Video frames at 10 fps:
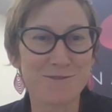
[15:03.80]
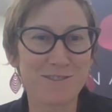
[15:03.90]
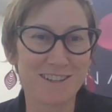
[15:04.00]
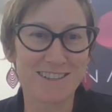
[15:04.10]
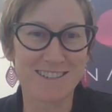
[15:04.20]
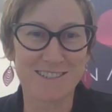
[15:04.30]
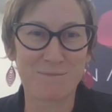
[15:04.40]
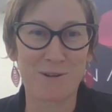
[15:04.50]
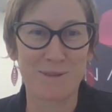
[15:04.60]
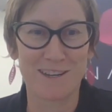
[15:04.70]
Northlanders,
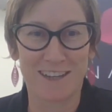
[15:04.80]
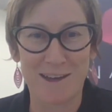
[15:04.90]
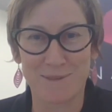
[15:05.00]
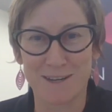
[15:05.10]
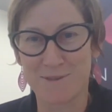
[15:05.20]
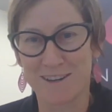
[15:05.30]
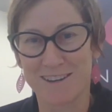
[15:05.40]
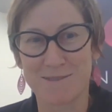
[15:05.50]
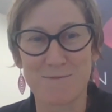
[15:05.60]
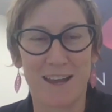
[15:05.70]
probably a company
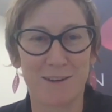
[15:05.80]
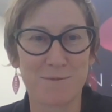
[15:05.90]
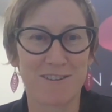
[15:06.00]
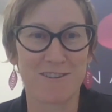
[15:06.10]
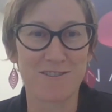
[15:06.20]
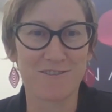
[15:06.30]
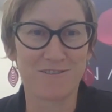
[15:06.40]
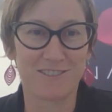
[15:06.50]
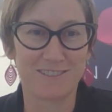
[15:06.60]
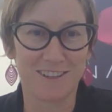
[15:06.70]
we're well aware
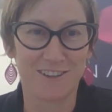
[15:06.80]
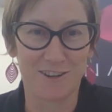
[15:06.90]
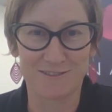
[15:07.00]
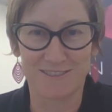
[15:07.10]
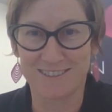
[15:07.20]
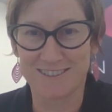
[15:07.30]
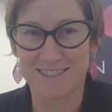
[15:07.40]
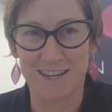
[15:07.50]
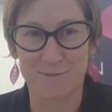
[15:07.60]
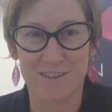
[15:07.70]
of.
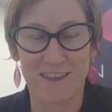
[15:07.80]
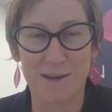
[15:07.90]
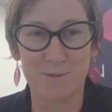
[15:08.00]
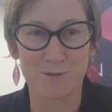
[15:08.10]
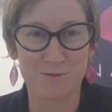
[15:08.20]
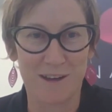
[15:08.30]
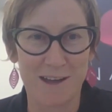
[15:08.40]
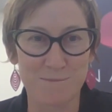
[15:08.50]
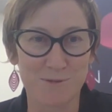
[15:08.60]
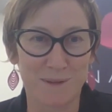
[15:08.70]
Started with
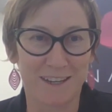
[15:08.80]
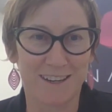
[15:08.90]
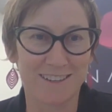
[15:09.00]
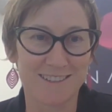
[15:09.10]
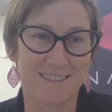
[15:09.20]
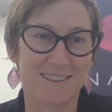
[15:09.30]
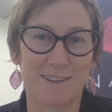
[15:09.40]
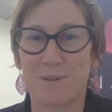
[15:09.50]
humble beginnings in the